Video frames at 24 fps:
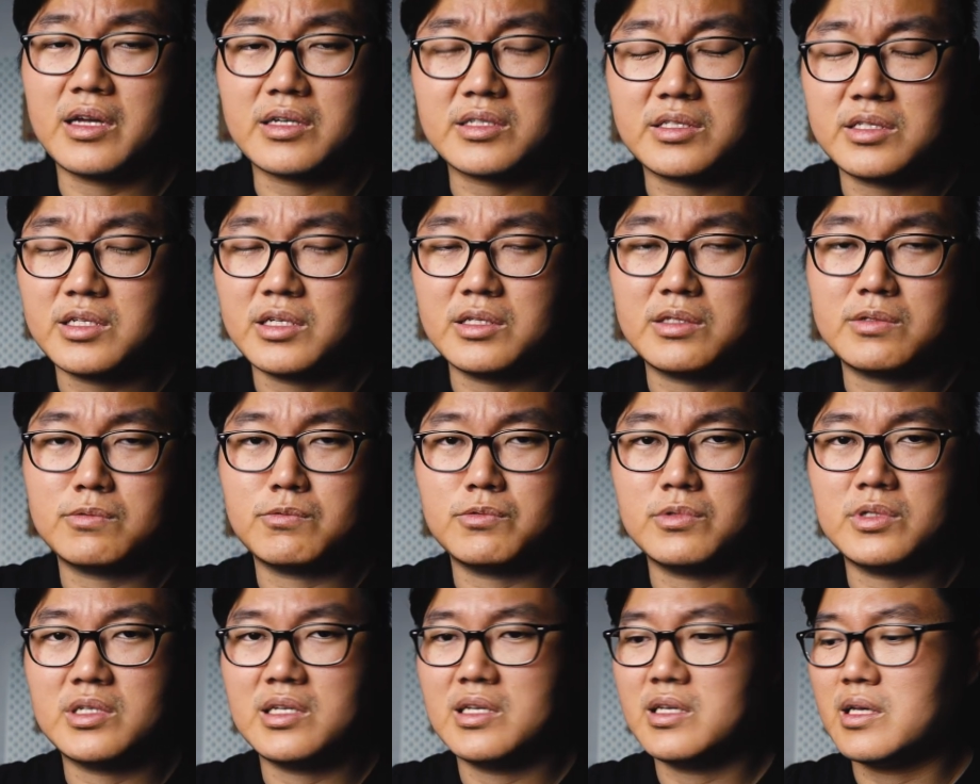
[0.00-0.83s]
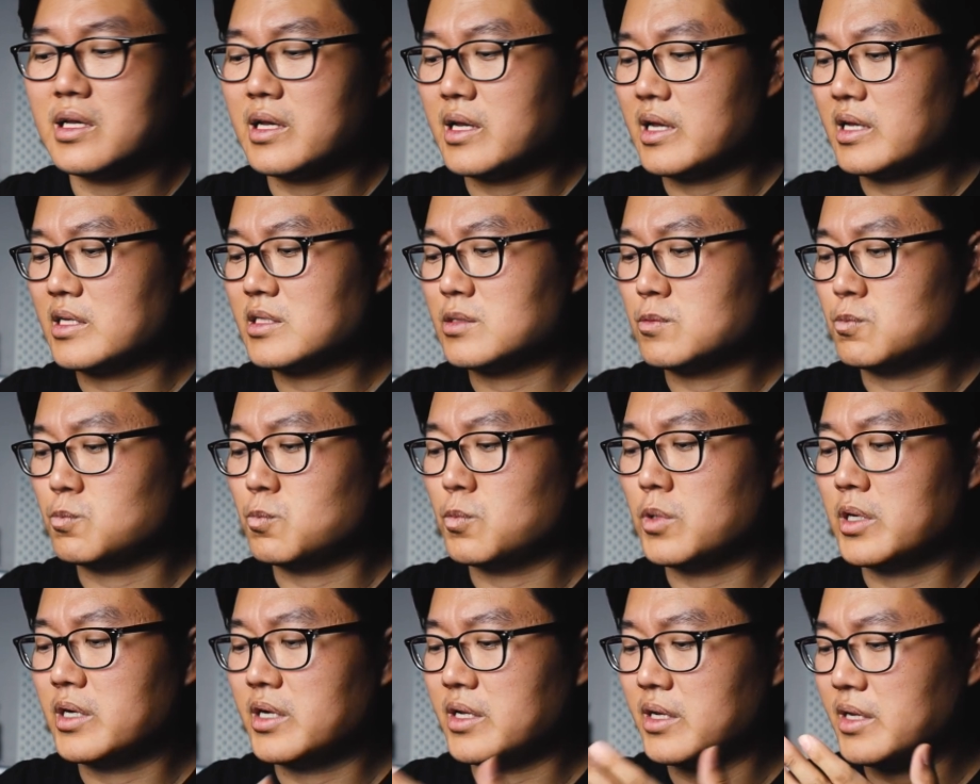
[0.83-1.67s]
X-T3 as
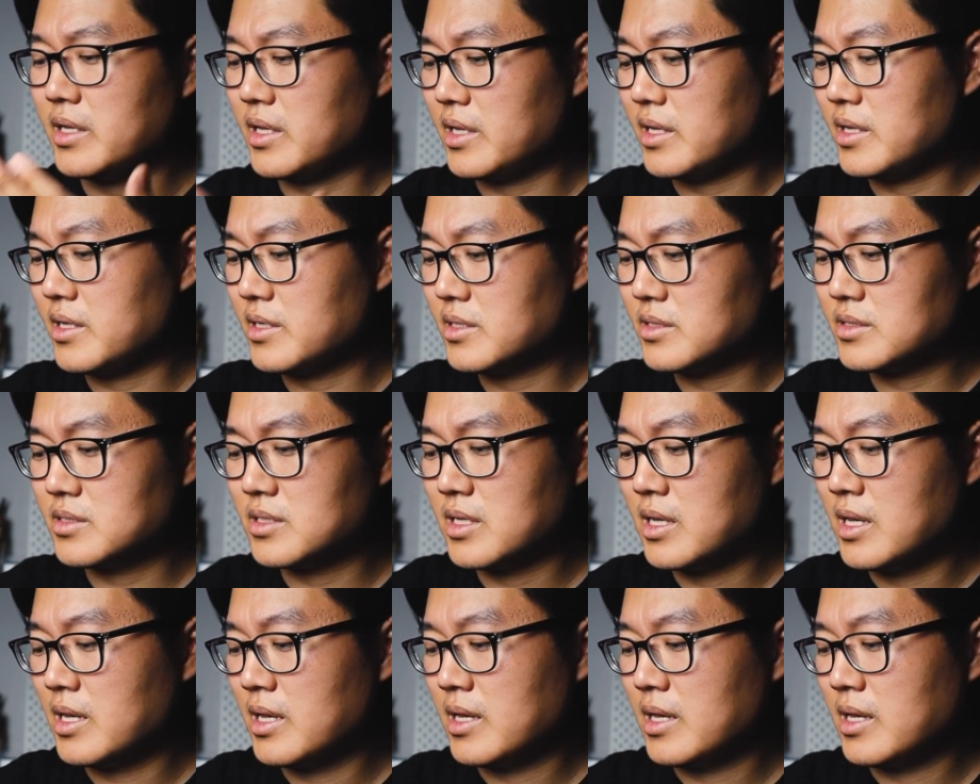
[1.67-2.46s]
what it is,